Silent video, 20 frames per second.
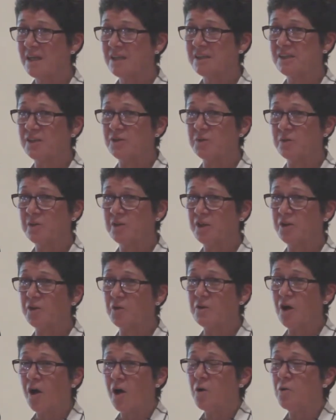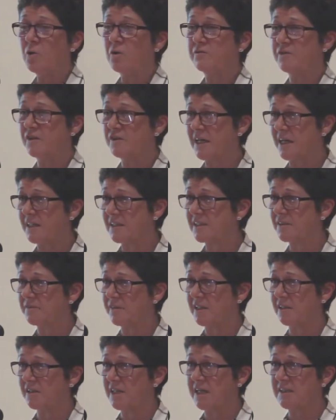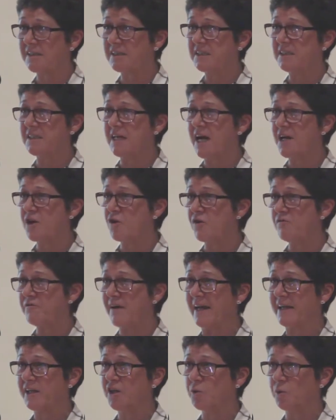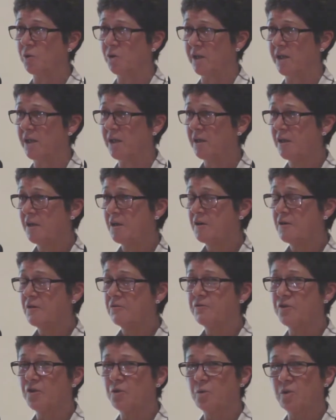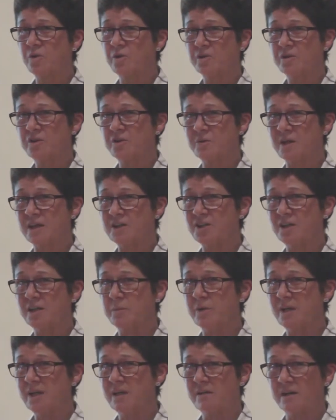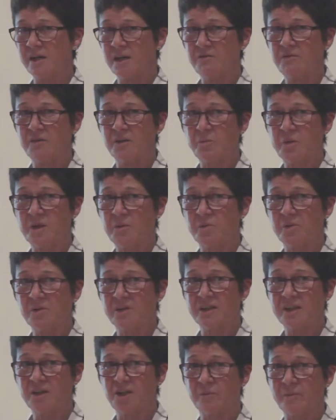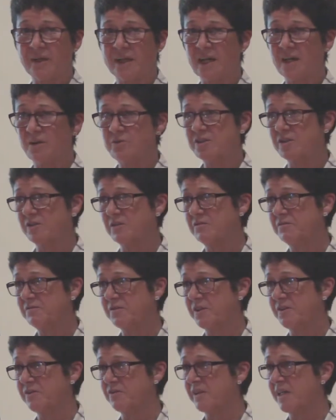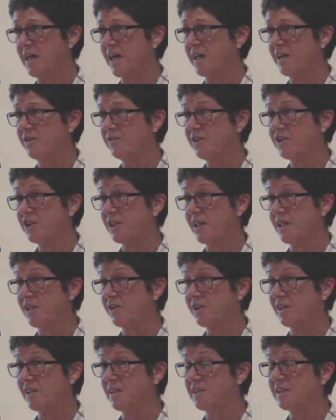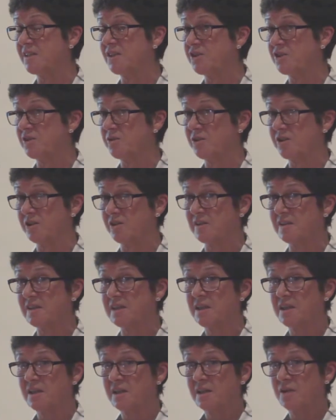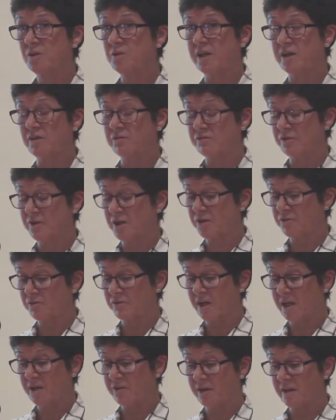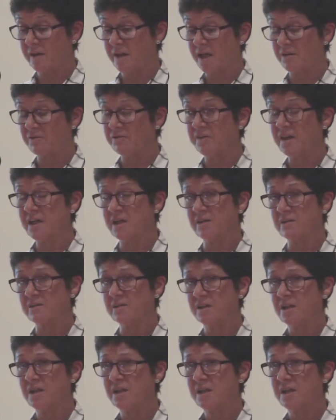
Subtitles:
So, the whole of the dance field has to die off annually for the work to actually be there for the people that are coming out of further and higher education institutions looking for a career in that field.